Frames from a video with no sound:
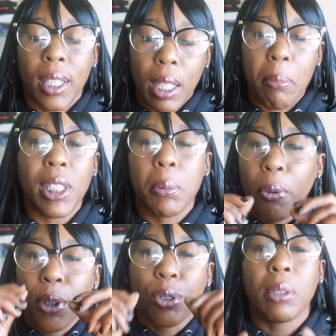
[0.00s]
let me
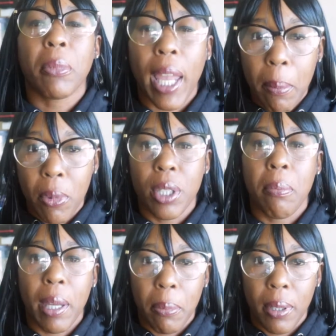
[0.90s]
sprinkle some game on you,
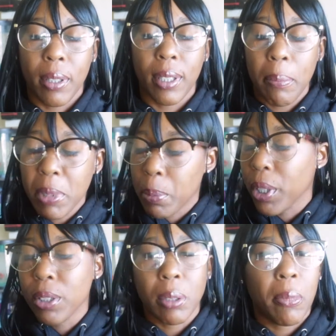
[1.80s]
baby. Let me
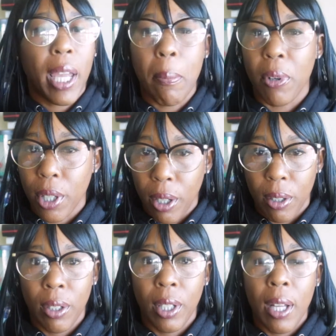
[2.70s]
sprinkle some game on
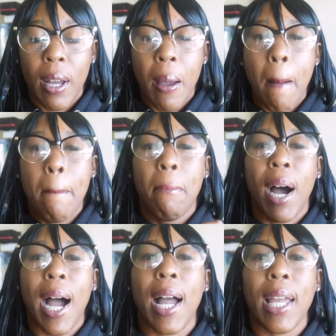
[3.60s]
y'all.
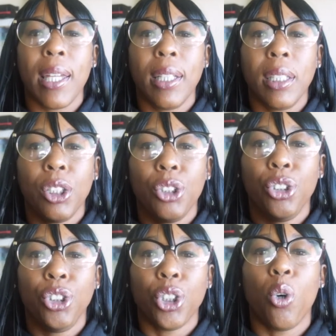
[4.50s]
Mind
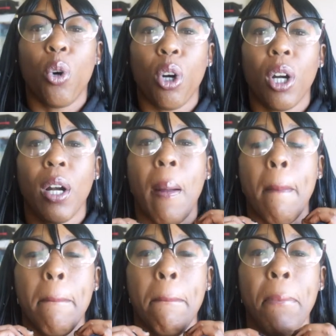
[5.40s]
your
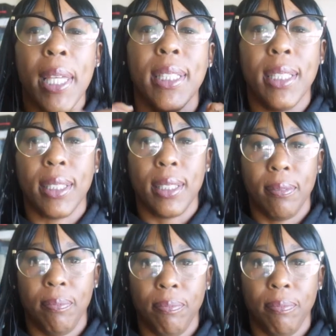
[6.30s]
business.